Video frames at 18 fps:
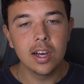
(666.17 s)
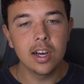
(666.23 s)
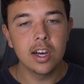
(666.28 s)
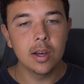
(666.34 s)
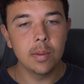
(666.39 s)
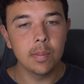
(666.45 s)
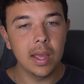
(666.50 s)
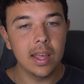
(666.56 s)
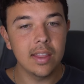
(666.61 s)

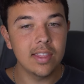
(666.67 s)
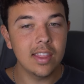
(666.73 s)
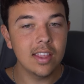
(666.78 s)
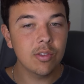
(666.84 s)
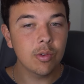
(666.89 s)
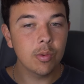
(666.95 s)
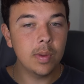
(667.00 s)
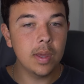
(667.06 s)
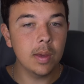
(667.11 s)
And
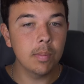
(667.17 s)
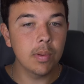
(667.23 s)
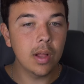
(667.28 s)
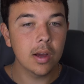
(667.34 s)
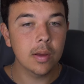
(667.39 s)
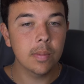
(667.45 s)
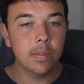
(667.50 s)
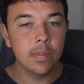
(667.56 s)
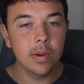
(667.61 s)
this will be
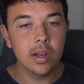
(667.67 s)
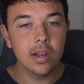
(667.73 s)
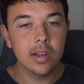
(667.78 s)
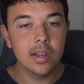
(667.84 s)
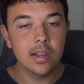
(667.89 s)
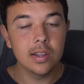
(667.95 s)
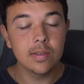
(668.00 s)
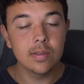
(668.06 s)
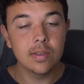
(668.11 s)

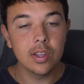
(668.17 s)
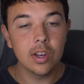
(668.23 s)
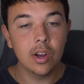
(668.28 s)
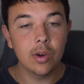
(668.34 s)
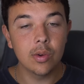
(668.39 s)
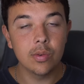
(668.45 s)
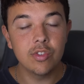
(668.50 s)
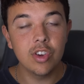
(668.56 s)
a